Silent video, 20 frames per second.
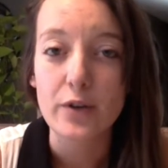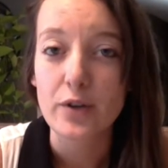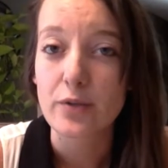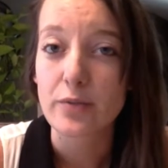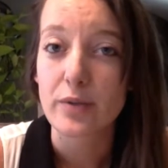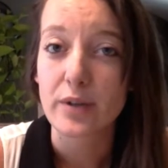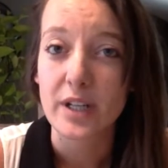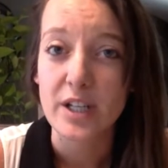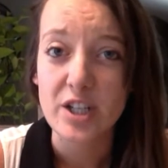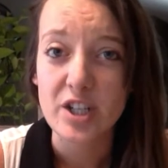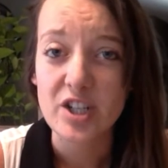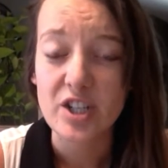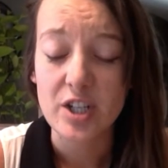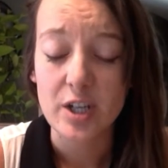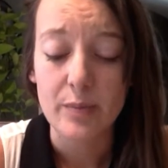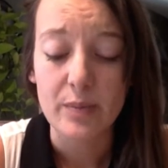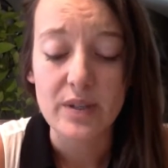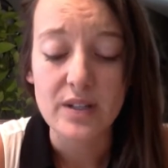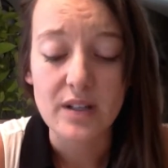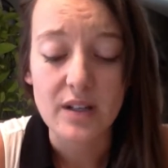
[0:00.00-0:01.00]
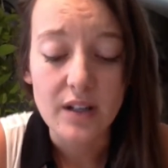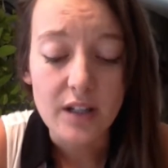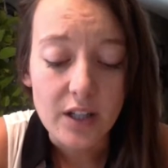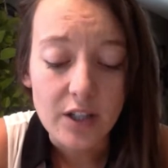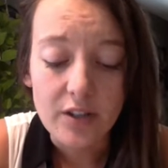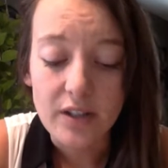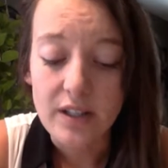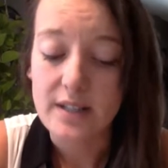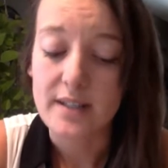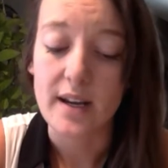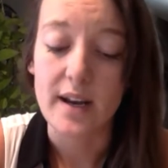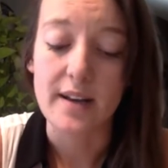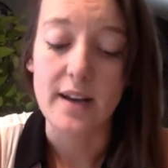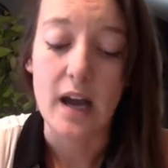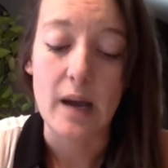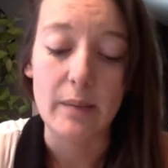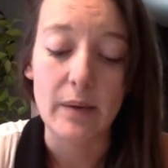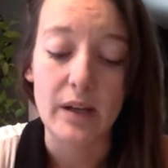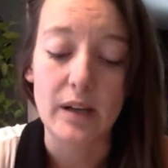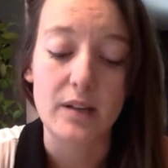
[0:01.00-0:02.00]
the relationship is clearly dynamic